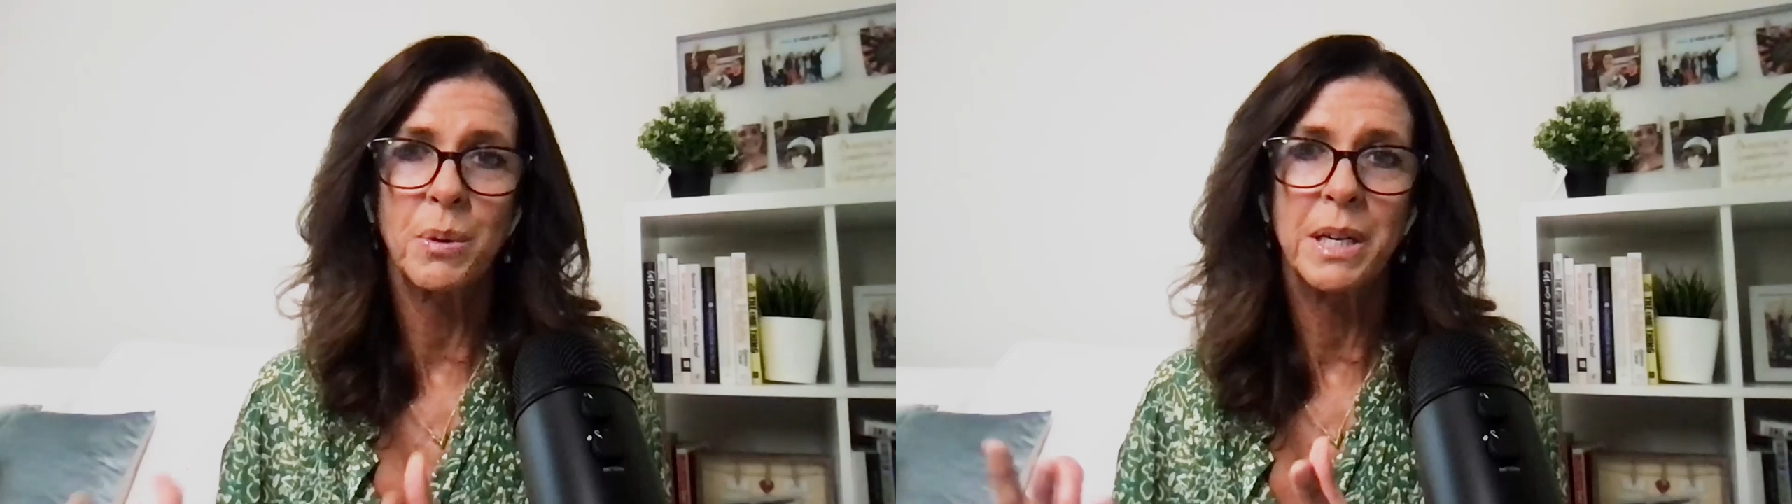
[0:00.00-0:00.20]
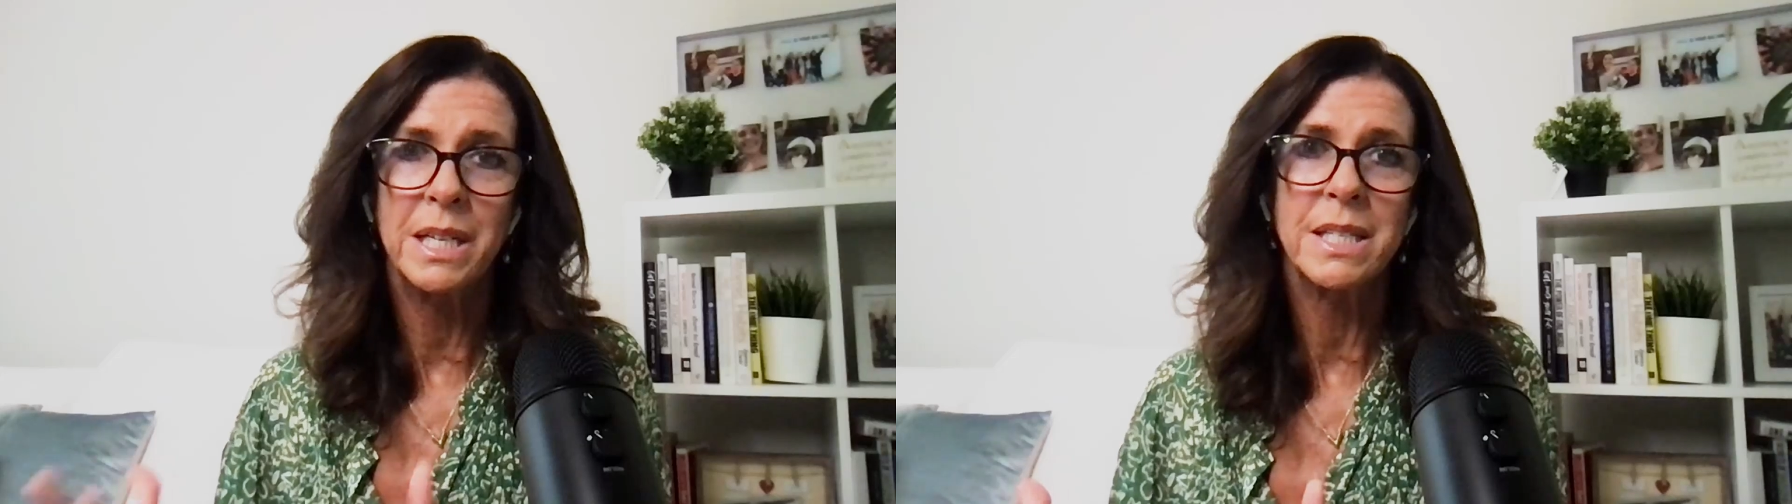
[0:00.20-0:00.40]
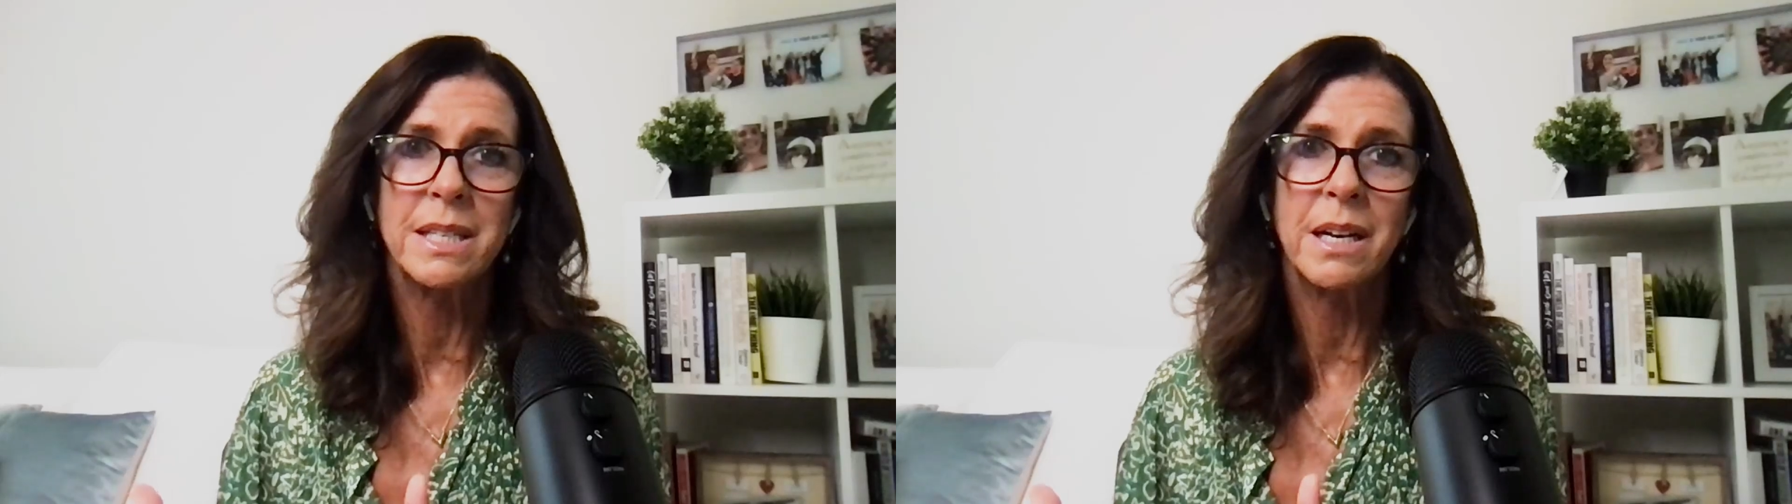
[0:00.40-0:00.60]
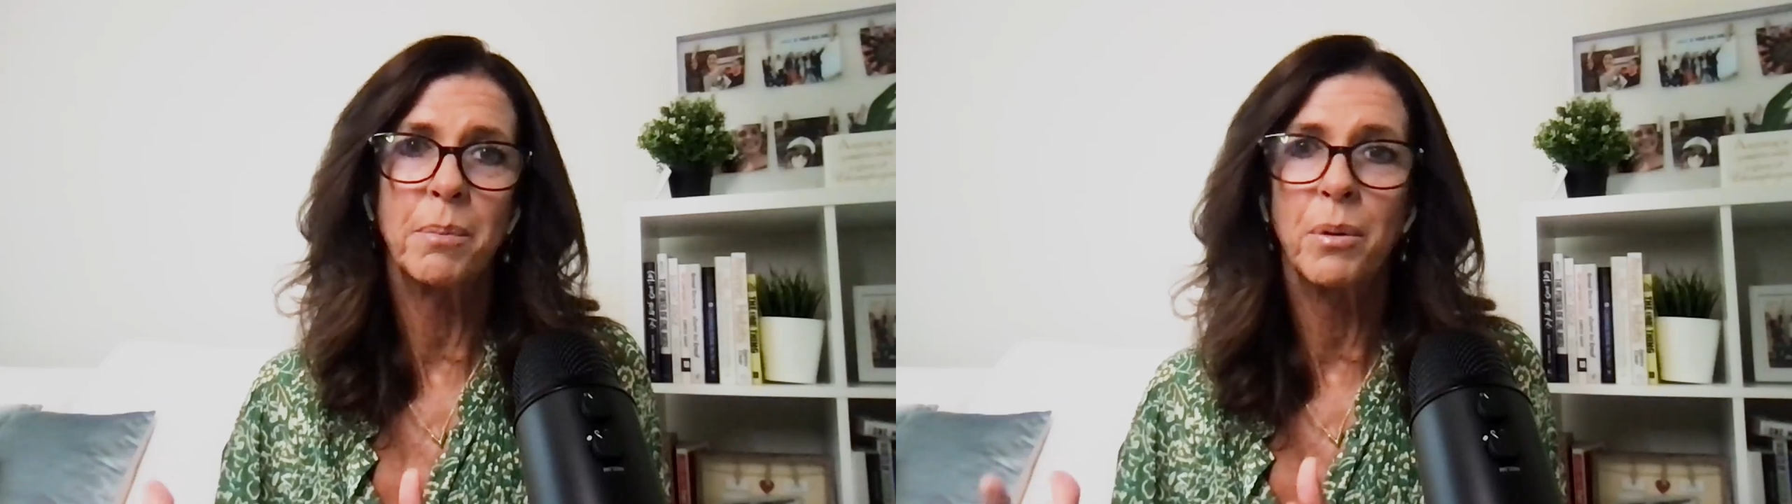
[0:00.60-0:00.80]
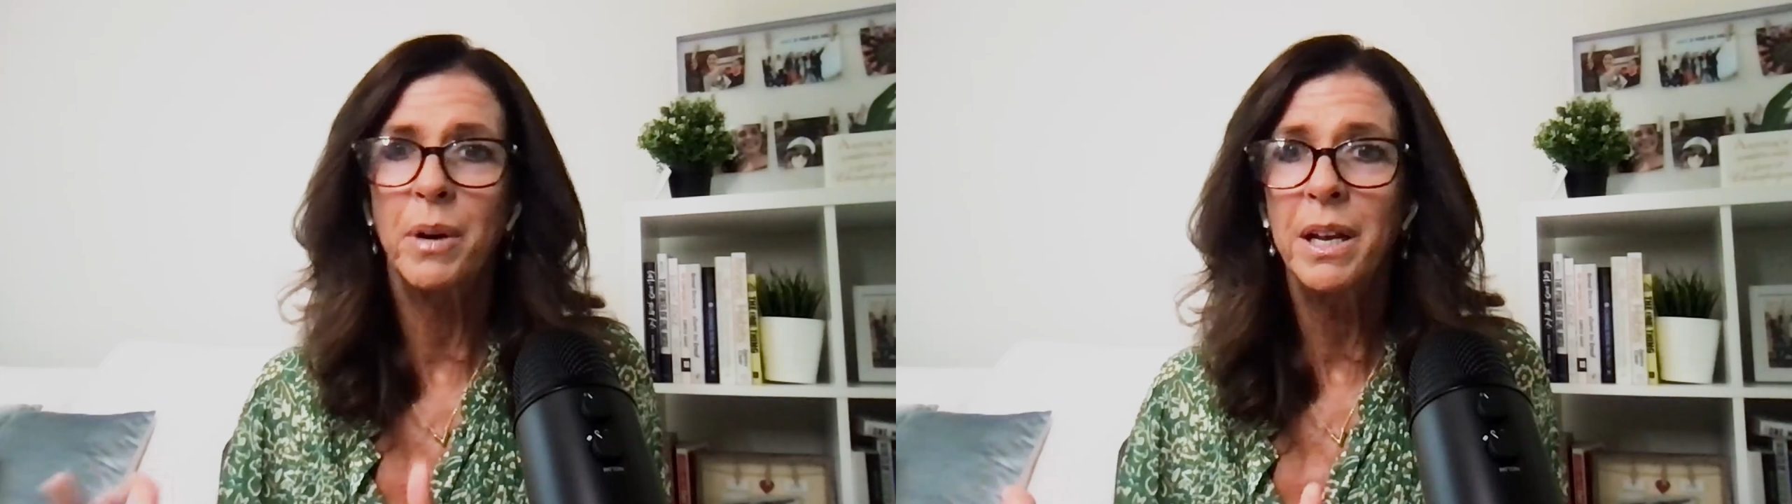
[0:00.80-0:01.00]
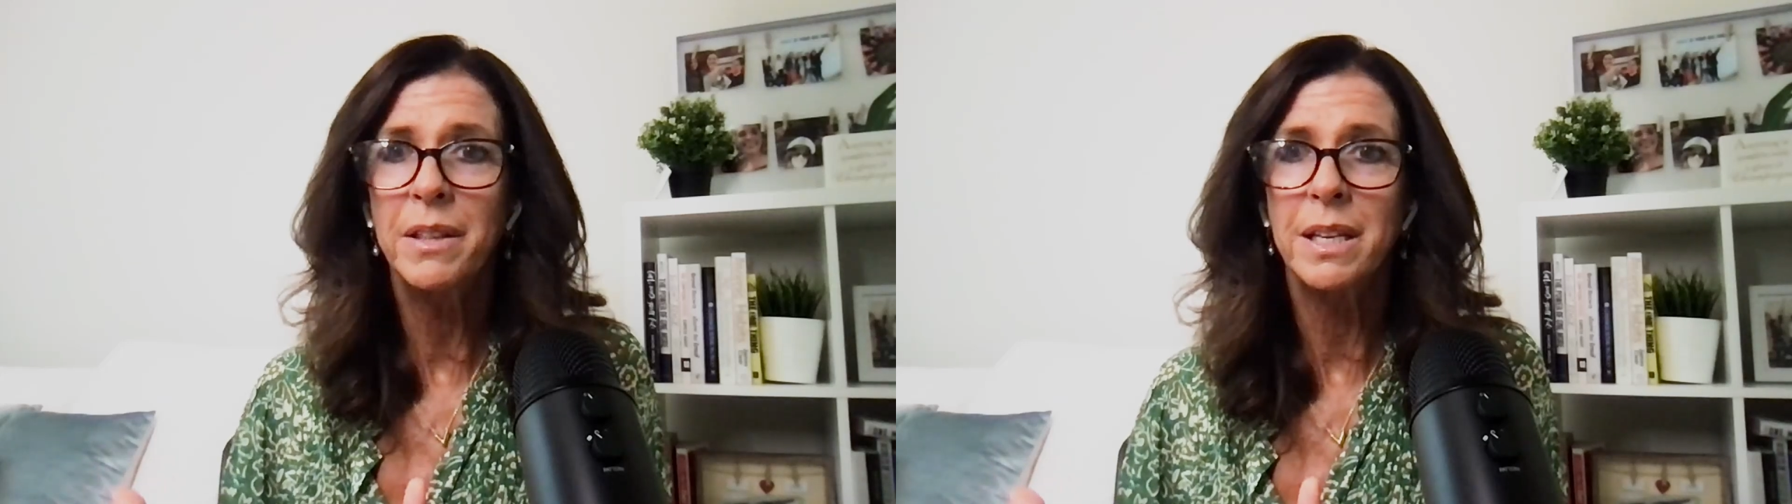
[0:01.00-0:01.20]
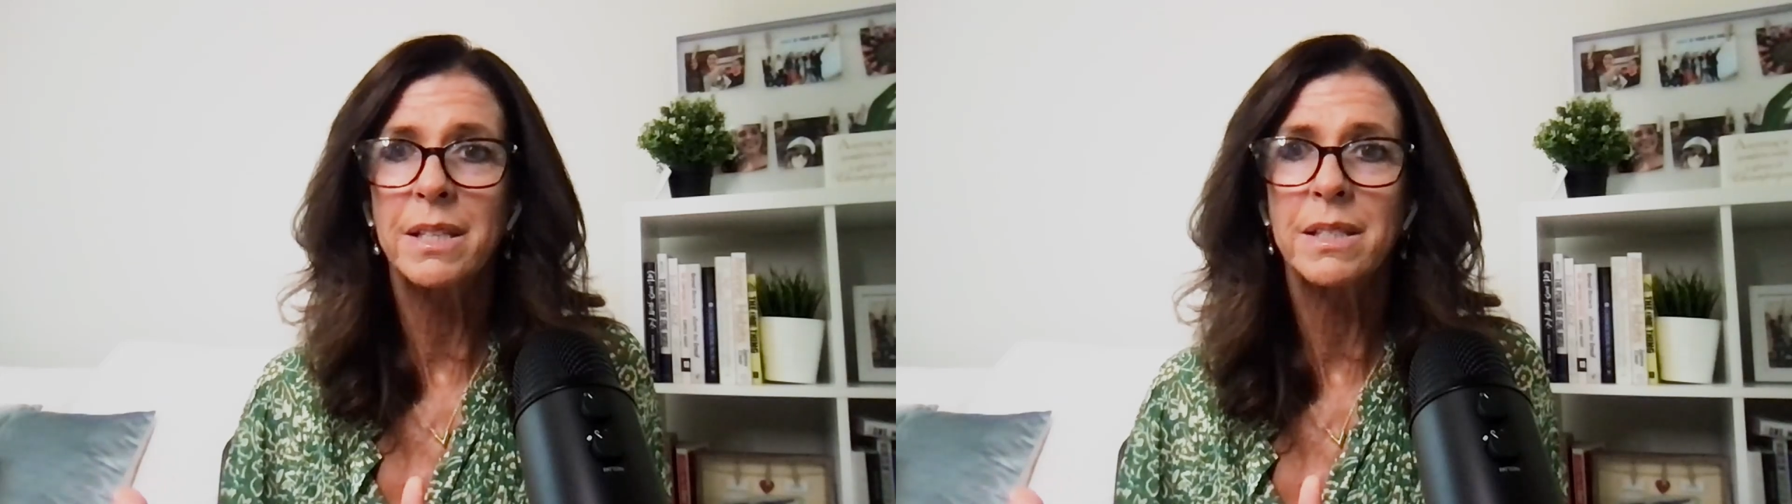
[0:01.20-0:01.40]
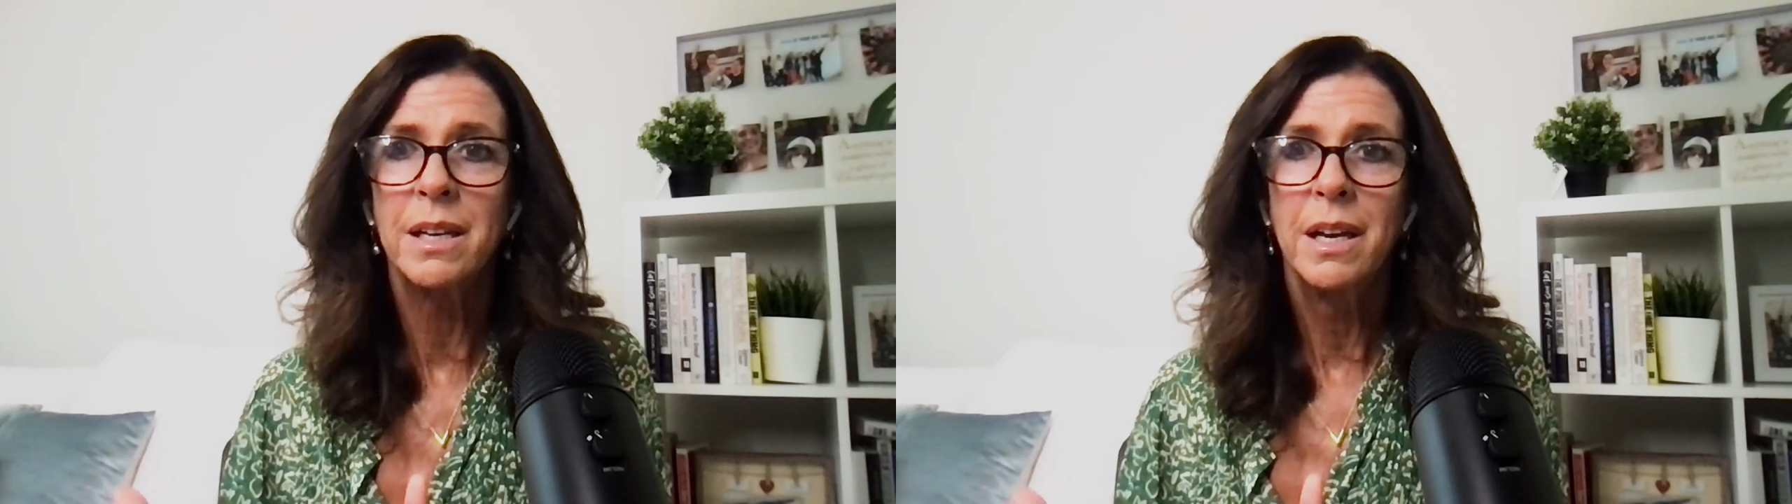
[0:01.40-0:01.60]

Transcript: I need to set up around this